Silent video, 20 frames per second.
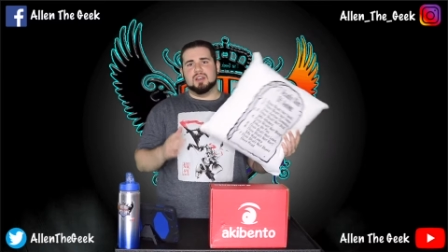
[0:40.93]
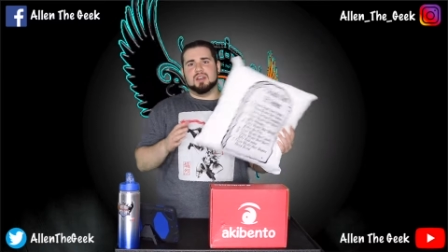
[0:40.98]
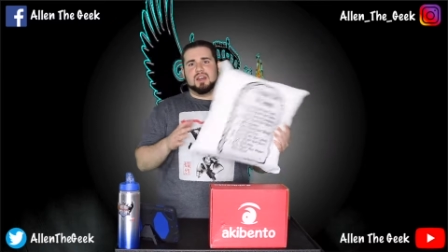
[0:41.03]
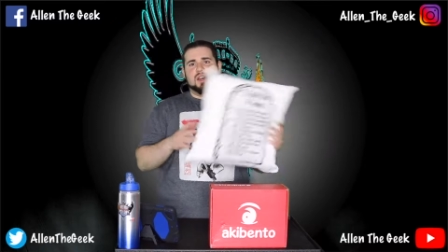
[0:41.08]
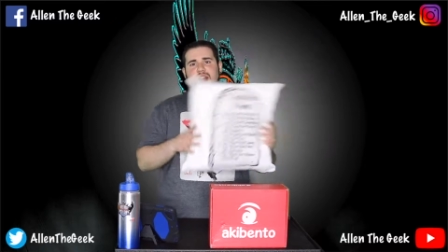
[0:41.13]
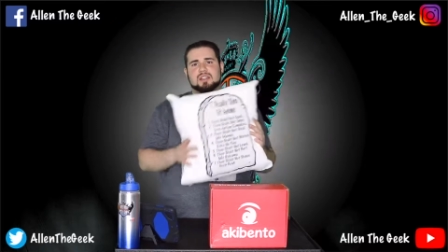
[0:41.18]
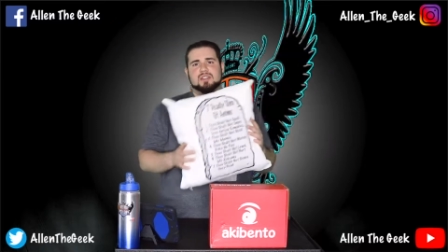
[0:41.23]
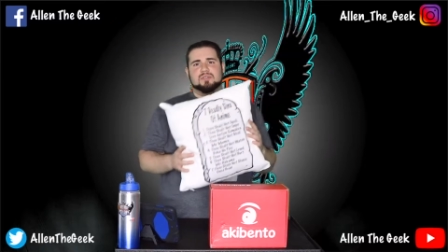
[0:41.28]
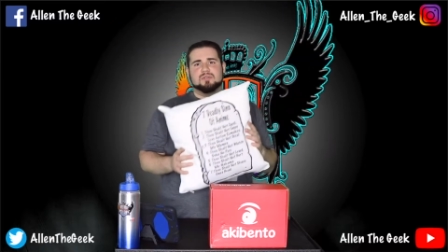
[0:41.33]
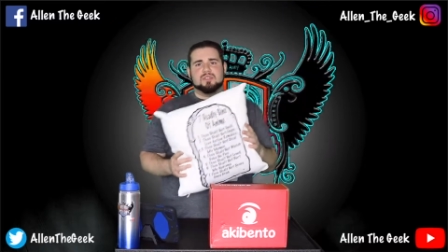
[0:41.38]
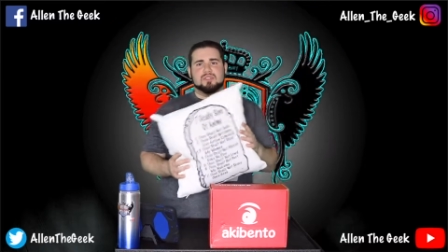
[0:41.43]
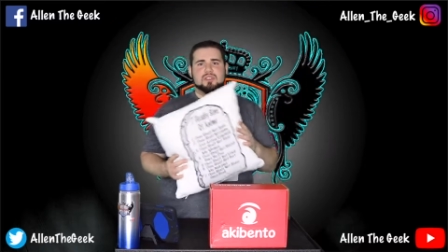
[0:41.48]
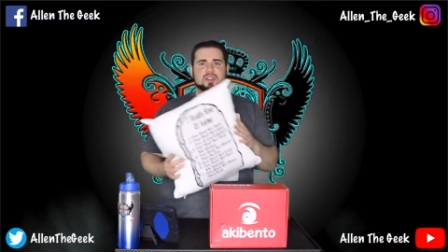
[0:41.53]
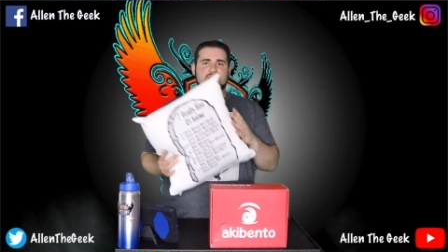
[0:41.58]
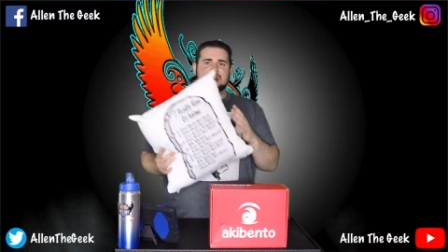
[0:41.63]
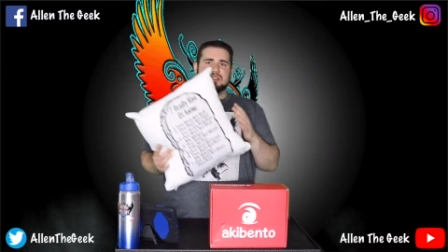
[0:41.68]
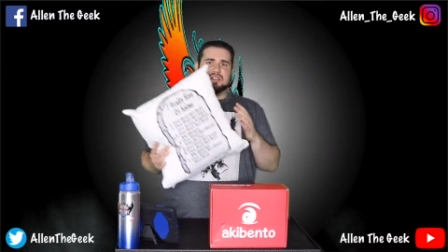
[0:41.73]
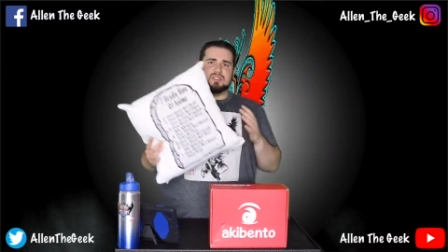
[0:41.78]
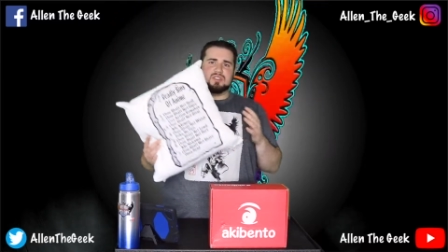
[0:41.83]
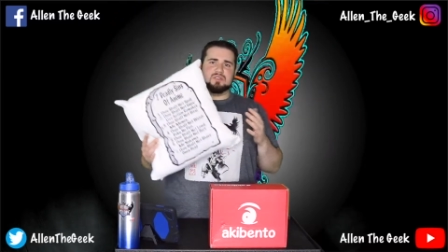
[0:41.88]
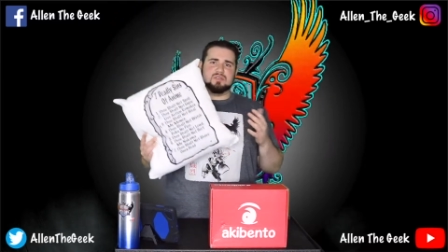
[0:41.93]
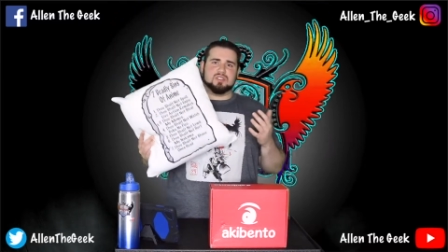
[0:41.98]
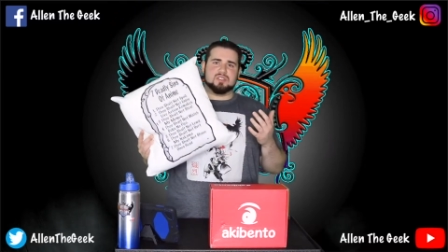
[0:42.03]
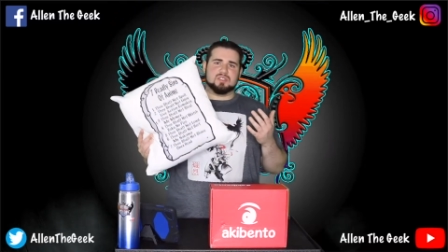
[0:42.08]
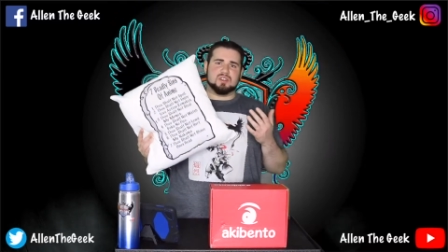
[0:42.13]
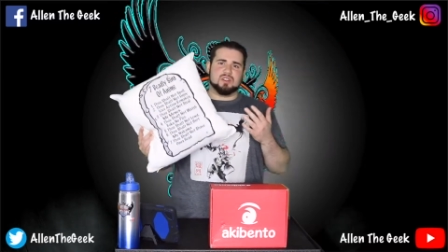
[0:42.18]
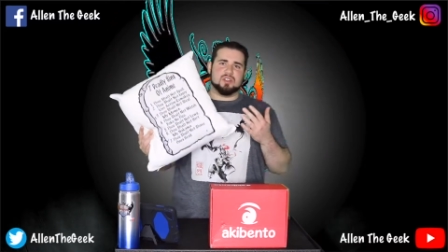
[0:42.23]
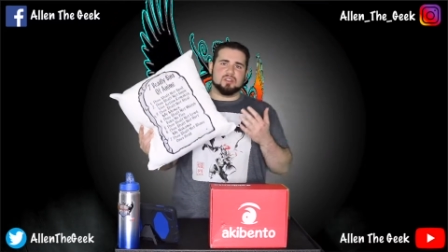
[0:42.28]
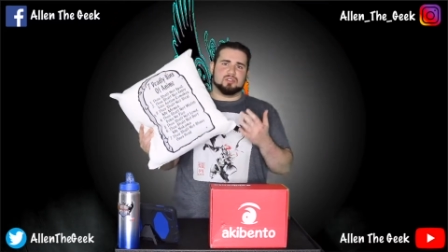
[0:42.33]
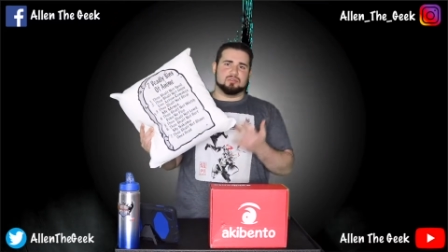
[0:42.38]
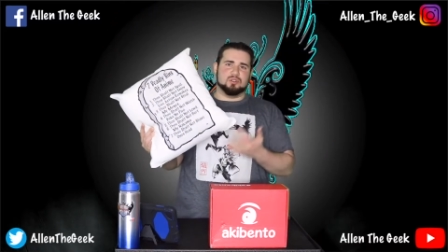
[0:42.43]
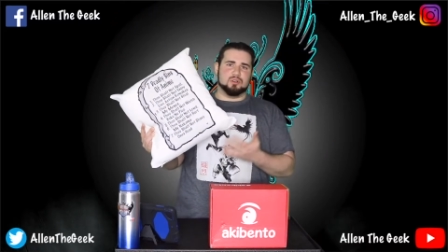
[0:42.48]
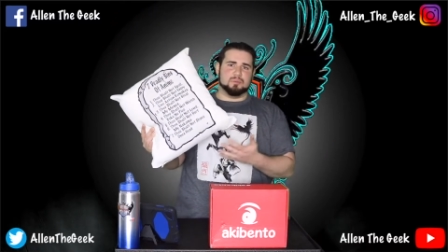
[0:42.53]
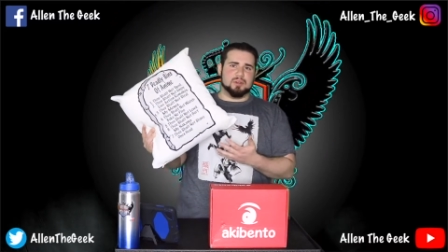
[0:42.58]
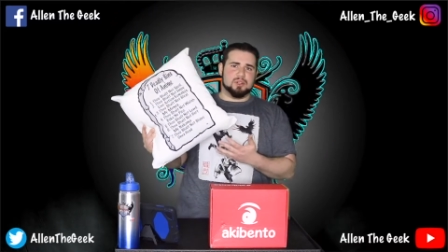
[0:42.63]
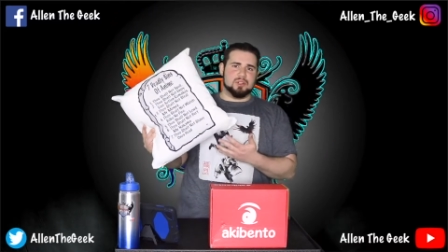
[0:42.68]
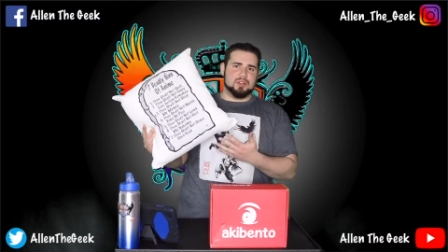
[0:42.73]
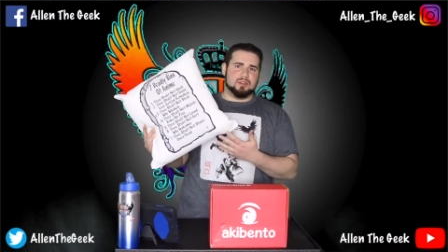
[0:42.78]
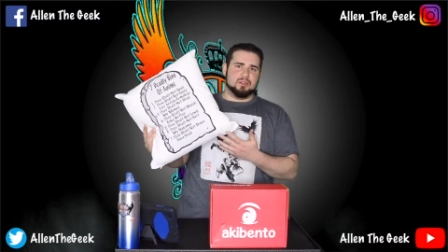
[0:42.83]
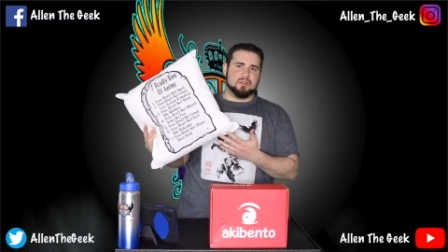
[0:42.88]
At least, it, at least if it's on a throw
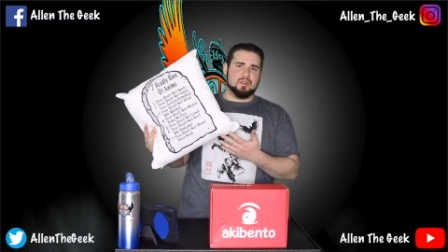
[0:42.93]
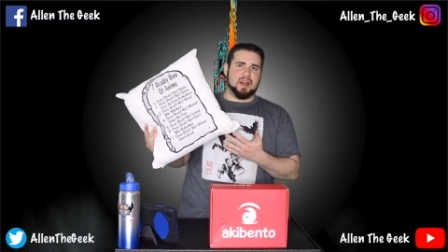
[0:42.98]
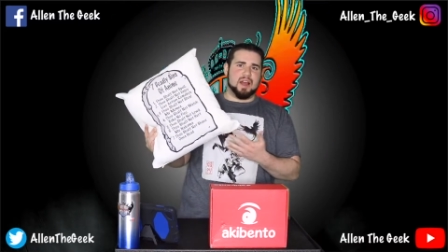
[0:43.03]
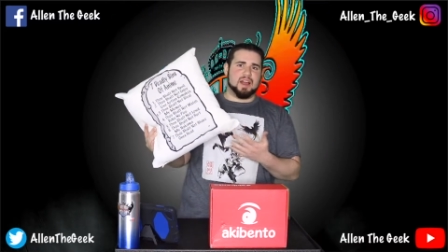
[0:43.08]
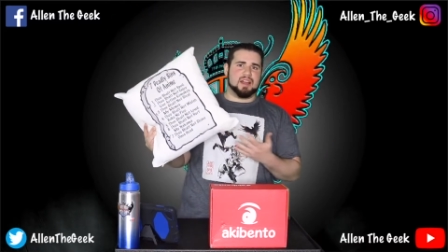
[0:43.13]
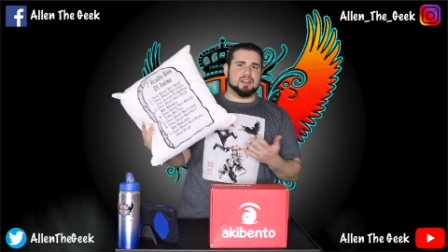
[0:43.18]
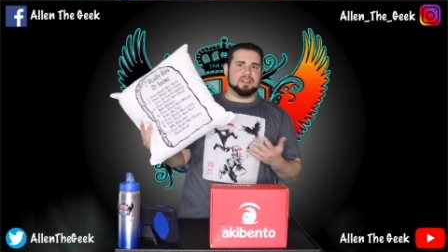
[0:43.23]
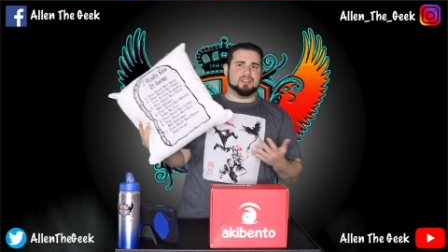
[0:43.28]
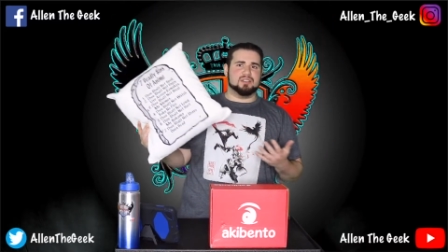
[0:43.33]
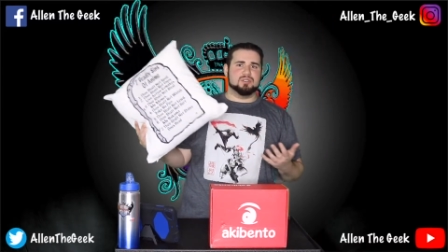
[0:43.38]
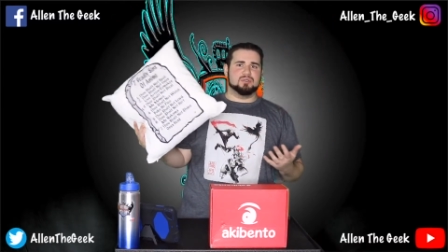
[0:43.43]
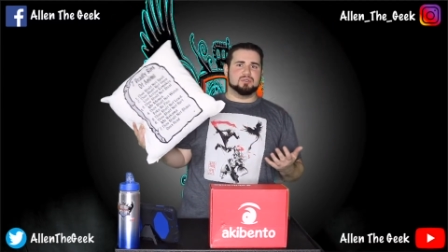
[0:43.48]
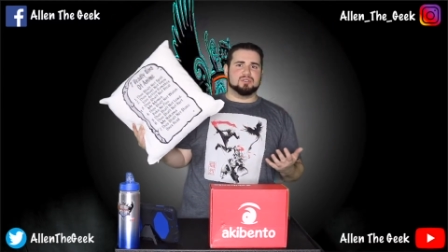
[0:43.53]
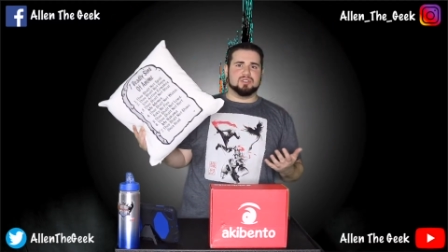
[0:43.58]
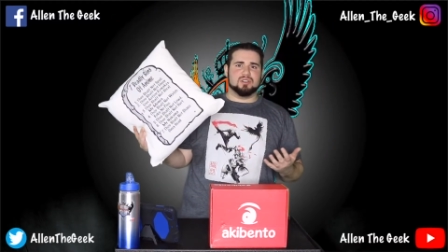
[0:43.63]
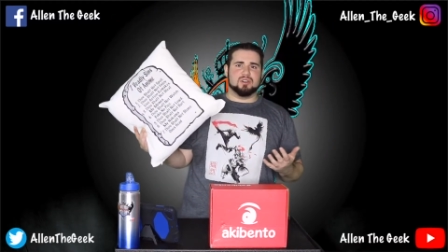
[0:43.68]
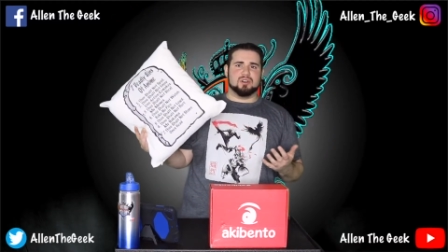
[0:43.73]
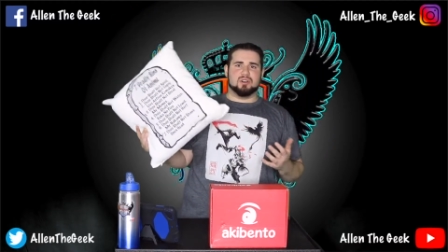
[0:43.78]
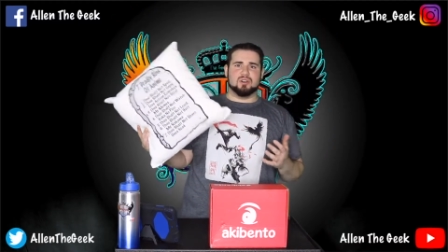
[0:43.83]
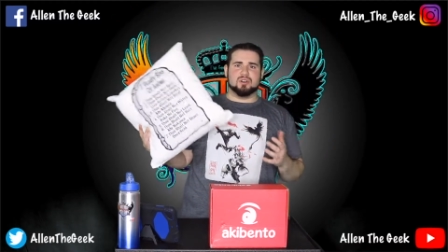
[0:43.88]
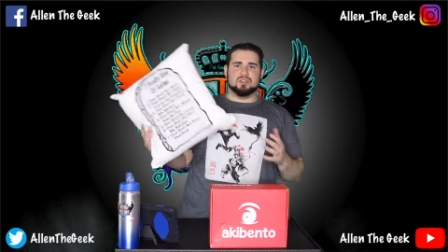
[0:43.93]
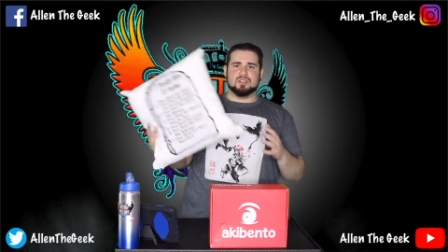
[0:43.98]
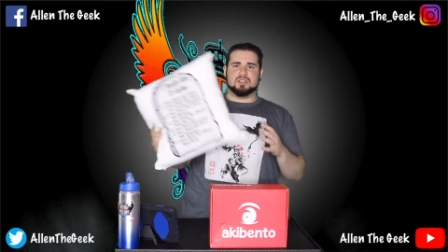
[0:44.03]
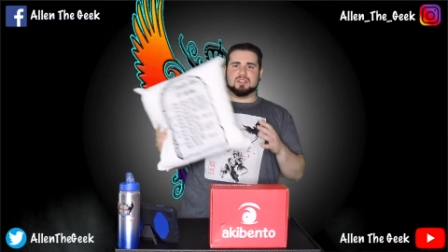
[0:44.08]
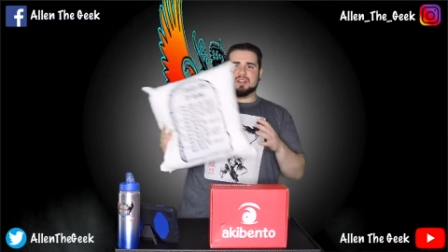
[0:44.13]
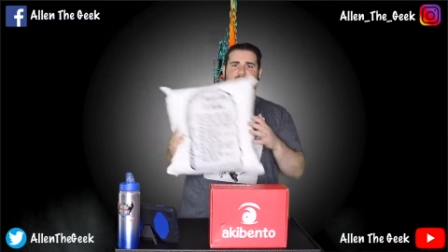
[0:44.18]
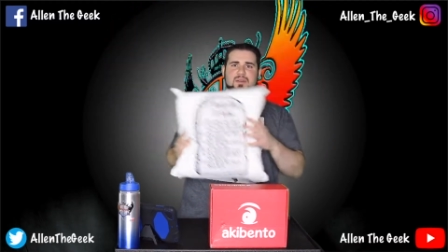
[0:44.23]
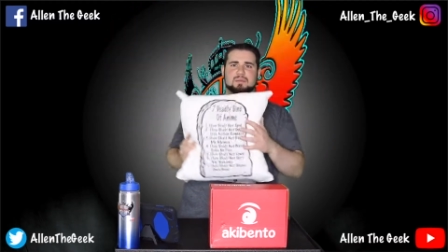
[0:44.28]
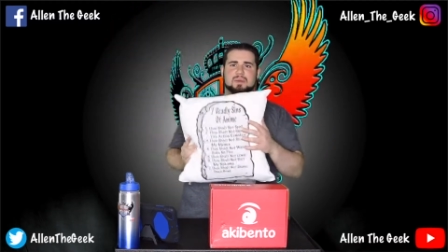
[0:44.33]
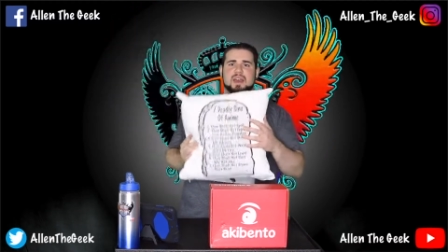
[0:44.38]
pillow, I could use it all the time.